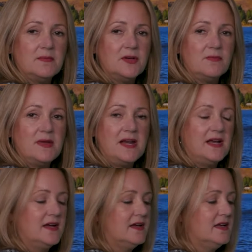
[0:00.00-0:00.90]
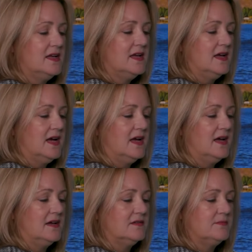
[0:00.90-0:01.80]
your media
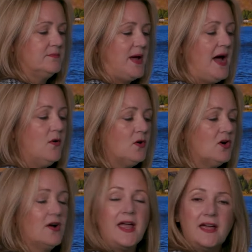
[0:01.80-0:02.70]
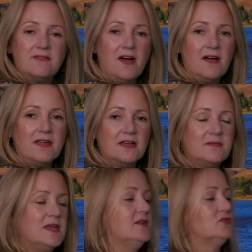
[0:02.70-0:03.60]
power and
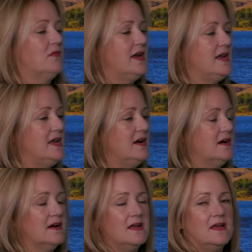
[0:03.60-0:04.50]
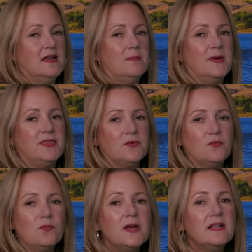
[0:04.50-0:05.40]
volume is right here. But the
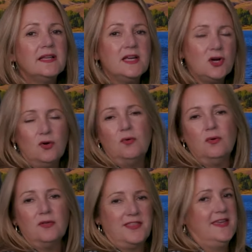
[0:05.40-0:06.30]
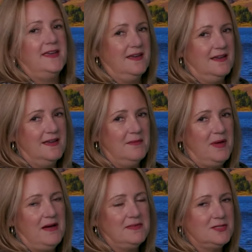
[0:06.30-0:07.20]
really cool thing
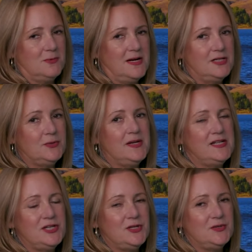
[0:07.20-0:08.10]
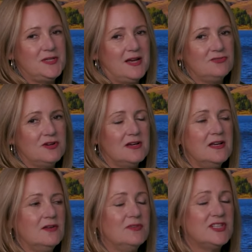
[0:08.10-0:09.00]
about the 2022 Tundra,
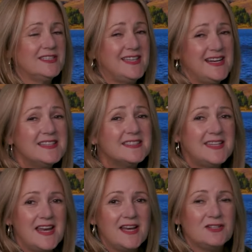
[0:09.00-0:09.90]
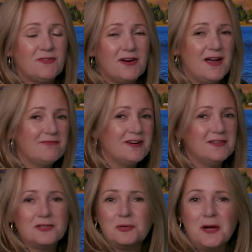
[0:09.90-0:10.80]
which is setting the stage for every
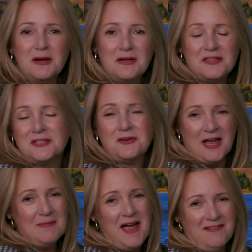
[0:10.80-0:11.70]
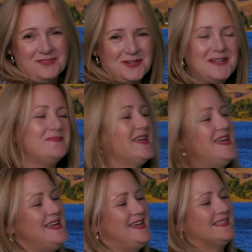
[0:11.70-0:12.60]
other Toyota to come after it,
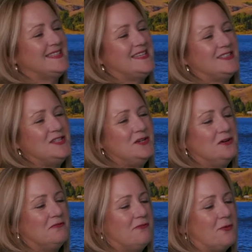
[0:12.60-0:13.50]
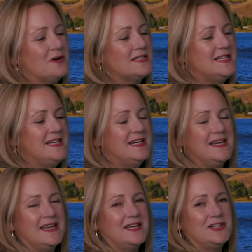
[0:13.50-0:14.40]
is this new
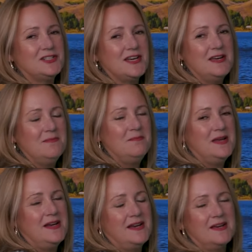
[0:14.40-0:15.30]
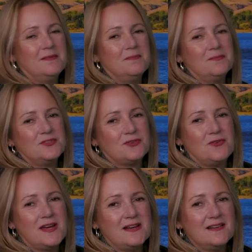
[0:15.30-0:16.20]
14-inch media
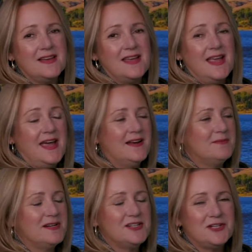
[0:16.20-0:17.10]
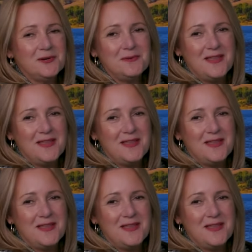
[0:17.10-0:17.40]
screen. And I'm going to show you